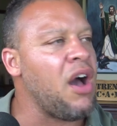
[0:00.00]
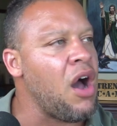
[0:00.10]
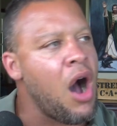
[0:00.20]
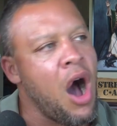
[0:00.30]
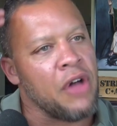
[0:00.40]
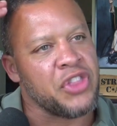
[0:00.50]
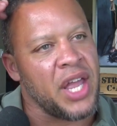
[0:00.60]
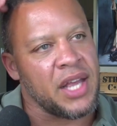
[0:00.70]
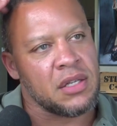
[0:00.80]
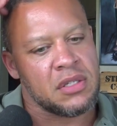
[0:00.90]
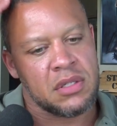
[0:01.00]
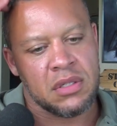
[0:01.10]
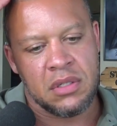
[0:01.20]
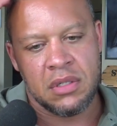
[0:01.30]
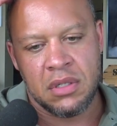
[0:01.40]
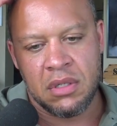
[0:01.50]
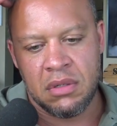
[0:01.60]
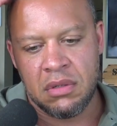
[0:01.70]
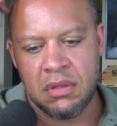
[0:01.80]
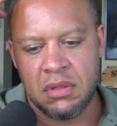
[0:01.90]
all things.
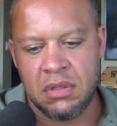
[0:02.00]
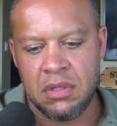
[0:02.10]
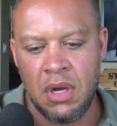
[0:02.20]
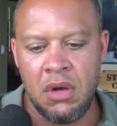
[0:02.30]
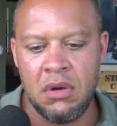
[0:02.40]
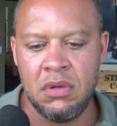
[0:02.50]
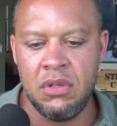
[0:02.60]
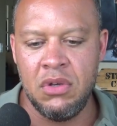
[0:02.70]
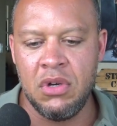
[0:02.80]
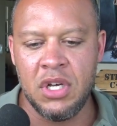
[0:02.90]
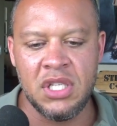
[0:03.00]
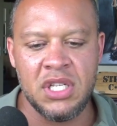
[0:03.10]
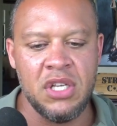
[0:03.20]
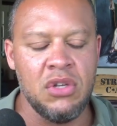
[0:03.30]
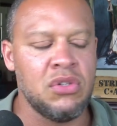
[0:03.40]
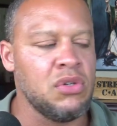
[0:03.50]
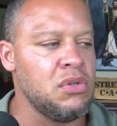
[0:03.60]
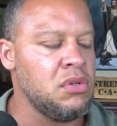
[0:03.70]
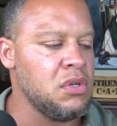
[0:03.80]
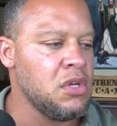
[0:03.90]
So you could continue
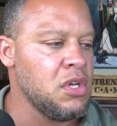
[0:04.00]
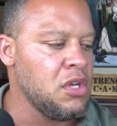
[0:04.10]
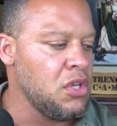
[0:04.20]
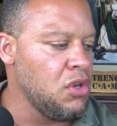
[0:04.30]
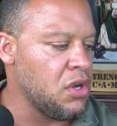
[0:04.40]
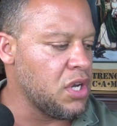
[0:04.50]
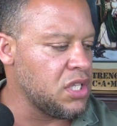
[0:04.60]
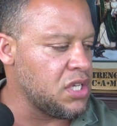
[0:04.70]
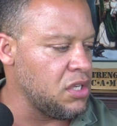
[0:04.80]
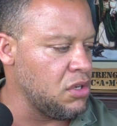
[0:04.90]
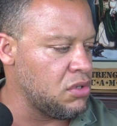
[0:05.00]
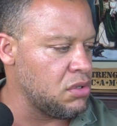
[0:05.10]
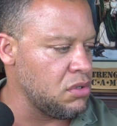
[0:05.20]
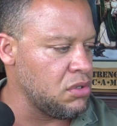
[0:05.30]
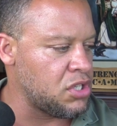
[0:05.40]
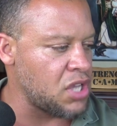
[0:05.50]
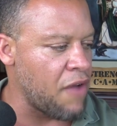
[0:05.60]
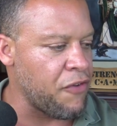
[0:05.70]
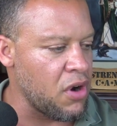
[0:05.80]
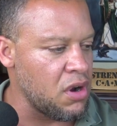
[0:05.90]
to you could continue to
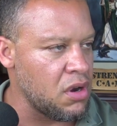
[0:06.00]
suffer